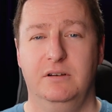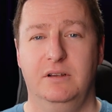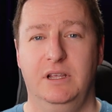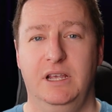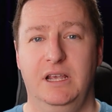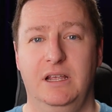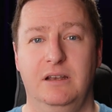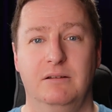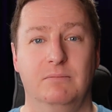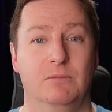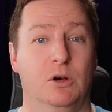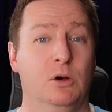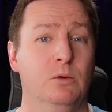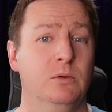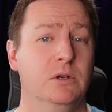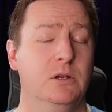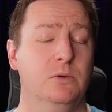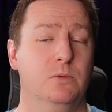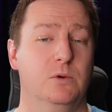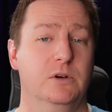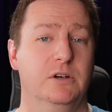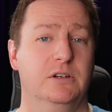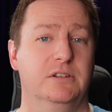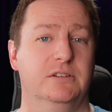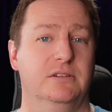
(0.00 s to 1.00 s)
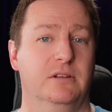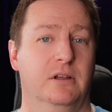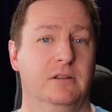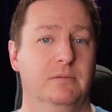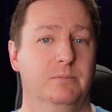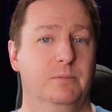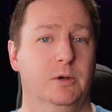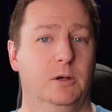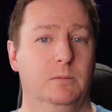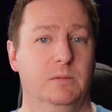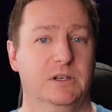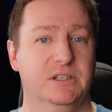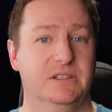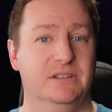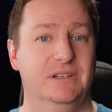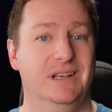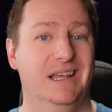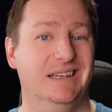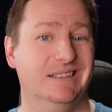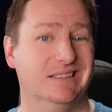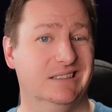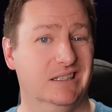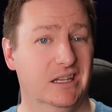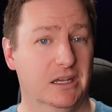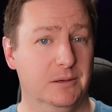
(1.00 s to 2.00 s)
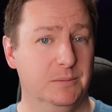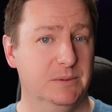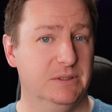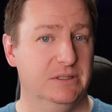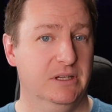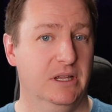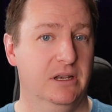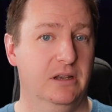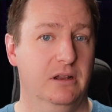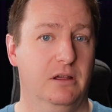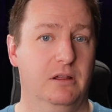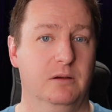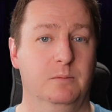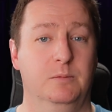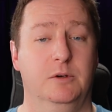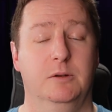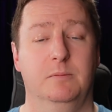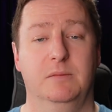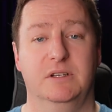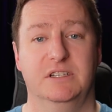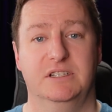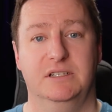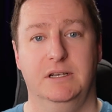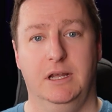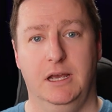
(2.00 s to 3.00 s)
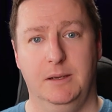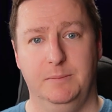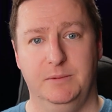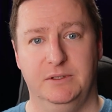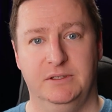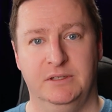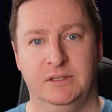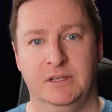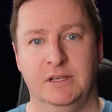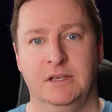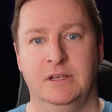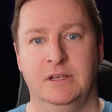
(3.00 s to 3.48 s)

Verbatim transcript: it only works on published desktops and not on published apps.